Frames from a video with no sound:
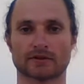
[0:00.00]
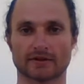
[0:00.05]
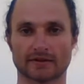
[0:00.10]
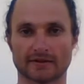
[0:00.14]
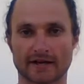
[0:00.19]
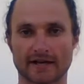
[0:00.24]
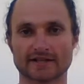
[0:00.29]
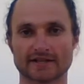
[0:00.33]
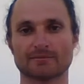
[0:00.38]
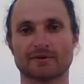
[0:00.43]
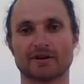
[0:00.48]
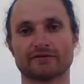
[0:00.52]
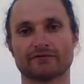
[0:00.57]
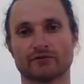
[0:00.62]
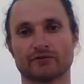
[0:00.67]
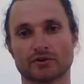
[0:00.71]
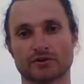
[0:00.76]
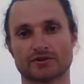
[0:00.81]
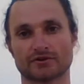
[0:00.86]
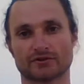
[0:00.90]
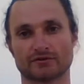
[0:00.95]
That's my
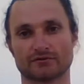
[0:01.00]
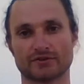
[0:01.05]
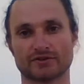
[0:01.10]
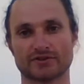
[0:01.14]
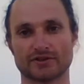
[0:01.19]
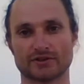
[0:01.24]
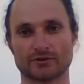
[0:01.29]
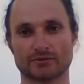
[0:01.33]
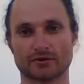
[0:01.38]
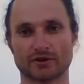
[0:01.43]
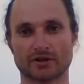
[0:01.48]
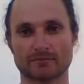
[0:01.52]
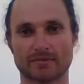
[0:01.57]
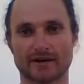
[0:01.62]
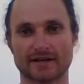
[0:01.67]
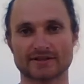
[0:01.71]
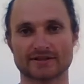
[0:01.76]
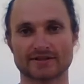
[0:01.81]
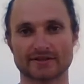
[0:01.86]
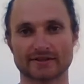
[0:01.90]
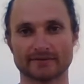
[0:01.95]
functional residual
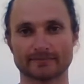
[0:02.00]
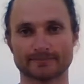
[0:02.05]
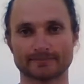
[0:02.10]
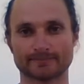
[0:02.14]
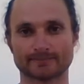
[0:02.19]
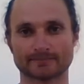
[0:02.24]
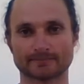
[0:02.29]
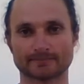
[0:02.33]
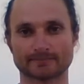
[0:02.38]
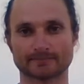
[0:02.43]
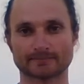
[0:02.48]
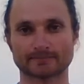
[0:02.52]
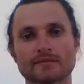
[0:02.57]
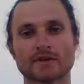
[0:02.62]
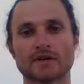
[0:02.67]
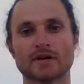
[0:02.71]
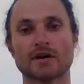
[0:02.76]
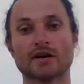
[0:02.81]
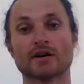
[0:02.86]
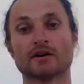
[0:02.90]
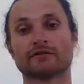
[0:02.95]
capacity.
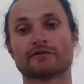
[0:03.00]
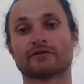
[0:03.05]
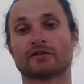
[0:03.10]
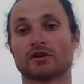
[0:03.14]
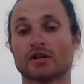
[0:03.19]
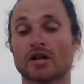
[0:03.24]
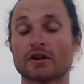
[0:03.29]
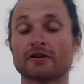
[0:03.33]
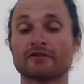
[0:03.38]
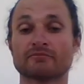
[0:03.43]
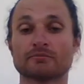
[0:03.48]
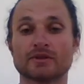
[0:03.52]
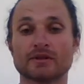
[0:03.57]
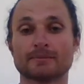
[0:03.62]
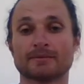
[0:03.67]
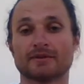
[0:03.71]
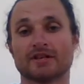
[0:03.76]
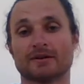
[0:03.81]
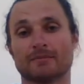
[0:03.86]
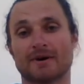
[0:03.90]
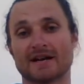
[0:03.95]
For a lot of
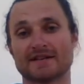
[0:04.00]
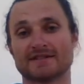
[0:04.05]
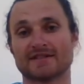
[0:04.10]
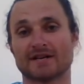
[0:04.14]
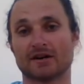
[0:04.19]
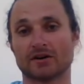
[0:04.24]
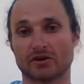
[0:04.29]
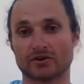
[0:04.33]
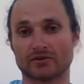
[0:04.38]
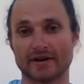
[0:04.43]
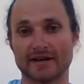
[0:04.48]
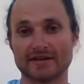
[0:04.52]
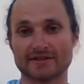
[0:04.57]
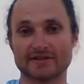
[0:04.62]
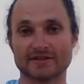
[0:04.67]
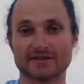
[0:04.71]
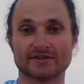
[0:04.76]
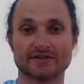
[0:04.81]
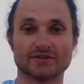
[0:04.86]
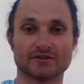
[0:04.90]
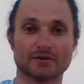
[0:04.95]
people, it might sound
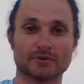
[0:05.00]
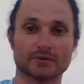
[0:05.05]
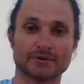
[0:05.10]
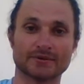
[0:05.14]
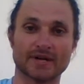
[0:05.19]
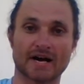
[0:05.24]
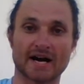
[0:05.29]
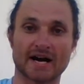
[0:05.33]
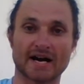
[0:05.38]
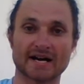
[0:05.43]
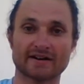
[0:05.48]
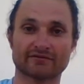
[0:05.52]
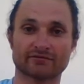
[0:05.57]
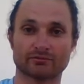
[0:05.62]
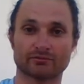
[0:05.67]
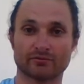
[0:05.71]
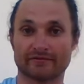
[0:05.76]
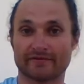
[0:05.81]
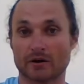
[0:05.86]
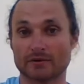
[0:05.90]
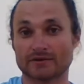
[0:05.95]
crazy to do a dive
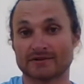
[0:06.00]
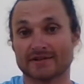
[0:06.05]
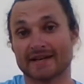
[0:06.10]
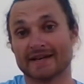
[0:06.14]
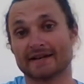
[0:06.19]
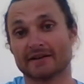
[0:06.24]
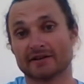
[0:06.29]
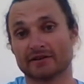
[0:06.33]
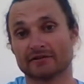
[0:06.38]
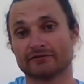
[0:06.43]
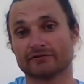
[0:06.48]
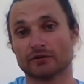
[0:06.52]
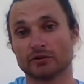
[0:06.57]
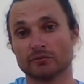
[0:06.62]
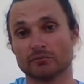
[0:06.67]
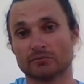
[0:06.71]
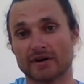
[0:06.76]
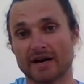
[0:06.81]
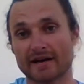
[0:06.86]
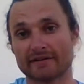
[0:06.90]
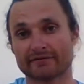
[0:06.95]
without taking a full
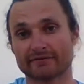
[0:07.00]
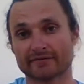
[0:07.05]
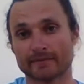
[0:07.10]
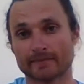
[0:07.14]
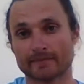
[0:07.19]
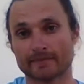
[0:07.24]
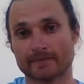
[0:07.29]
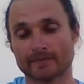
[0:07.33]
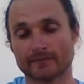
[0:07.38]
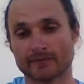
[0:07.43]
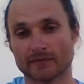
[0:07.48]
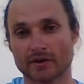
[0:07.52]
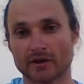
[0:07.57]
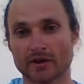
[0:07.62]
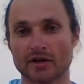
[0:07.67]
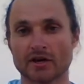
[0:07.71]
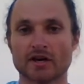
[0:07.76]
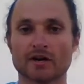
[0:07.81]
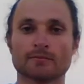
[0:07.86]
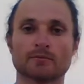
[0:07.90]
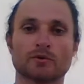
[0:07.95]
breath.
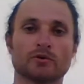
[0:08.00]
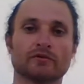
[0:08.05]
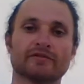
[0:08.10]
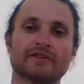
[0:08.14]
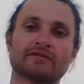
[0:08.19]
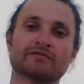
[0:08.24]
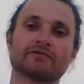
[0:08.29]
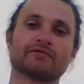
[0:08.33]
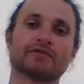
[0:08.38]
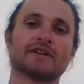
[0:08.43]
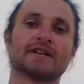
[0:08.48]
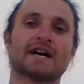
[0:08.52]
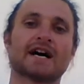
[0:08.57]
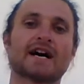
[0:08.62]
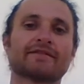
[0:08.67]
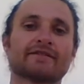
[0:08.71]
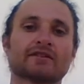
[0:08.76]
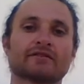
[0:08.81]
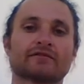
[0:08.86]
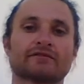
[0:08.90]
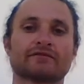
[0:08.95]
But within
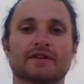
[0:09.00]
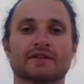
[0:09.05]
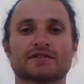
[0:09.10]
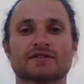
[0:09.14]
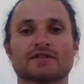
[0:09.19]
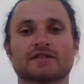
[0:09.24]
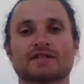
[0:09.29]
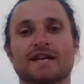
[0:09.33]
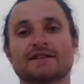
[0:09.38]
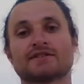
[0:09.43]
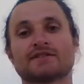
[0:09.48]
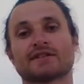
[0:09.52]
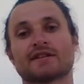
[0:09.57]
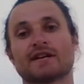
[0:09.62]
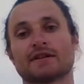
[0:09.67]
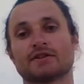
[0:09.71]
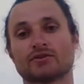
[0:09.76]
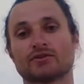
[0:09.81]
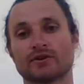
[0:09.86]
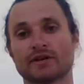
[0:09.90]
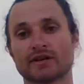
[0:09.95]
freediving, things tend to
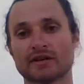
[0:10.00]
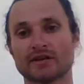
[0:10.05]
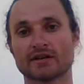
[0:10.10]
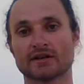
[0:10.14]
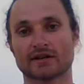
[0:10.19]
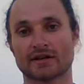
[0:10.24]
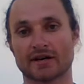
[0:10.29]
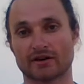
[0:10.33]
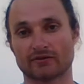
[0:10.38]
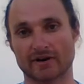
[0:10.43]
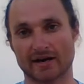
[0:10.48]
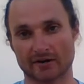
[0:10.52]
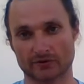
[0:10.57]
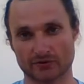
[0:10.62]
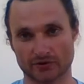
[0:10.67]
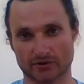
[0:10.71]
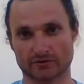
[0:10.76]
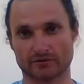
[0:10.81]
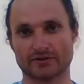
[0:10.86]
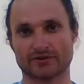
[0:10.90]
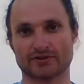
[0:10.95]
get tricky around
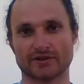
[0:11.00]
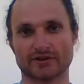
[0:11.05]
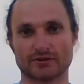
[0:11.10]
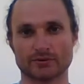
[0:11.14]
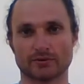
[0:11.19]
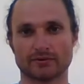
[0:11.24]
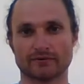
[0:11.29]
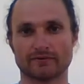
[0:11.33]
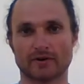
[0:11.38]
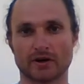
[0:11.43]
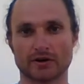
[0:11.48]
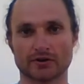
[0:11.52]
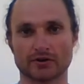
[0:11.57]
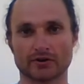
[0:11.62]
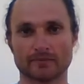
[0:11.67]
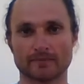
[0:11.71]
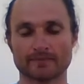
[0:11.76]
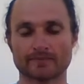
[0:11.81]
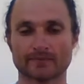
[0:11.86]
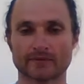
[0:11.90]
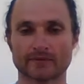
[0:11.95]
your residual volume.